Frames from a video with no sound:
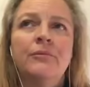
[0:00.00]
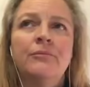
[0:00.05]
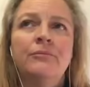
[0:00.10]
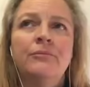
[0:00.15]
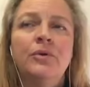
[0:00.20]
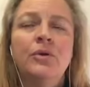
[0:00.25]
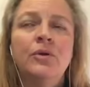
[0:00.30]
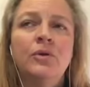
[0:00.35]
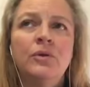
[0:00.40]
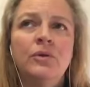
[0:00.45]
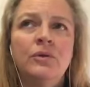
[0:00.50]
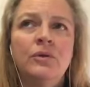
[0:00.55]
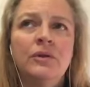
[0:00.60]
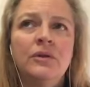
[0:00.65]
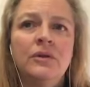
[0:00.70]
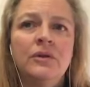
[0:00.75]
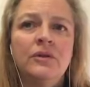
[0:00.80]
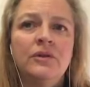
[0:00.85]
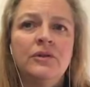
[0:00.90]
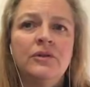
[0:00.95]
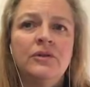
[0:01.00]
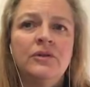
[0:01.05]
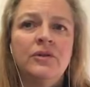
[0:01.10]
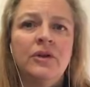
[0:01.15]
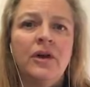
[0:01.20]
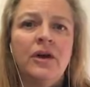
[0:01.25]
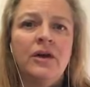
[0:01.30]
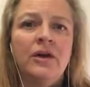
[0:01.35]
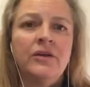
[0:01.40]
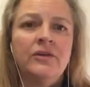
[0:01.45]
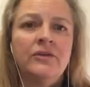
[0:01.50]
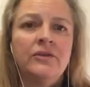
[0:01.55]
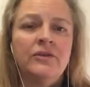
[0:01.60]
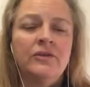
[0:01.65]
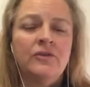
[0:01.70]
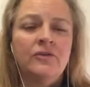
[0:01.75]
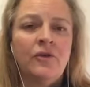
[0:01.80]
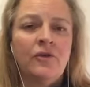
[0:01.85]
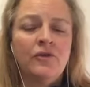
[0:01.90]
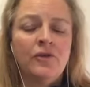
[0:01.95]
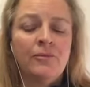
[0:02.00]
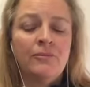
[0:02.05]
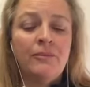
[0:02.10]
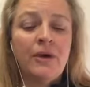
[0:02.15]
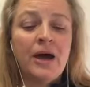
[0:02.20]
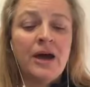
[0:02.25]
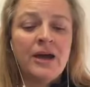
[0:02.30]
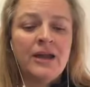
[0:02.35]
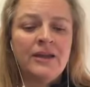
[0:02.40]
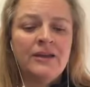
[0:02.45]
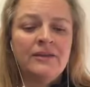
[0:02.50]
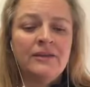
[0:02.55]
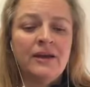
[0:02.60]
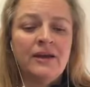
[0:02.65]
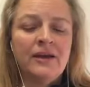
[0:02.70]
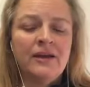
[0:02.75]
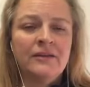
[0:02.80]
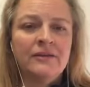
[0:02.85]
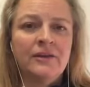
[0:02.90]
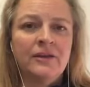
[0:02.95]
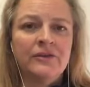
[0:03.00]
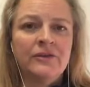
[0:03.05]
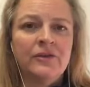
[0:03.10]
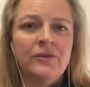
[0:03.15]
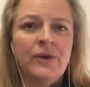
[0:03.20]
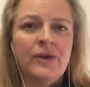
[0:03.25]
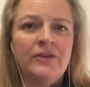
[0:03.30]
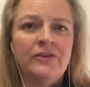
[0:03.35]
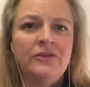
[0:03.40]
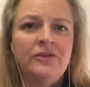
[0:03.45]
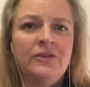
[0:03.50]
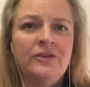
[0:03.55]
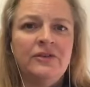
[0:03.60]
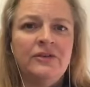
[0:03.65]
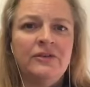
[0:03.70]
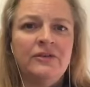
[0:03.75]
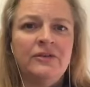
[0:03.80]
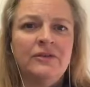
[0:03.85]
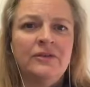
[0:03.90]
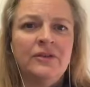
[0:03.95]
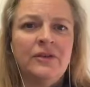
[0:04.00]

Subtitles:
pull to ask of your mind, to ask lots of questions.